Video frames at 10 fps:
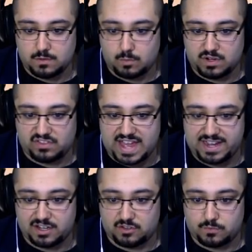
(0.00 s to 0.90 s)
What is
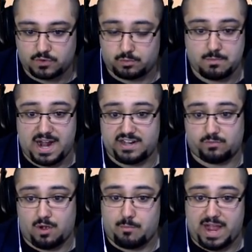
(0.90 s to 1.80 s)
that going to do for us? We might
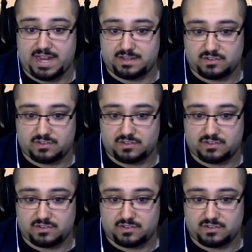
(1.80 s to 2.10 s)
as well buy it.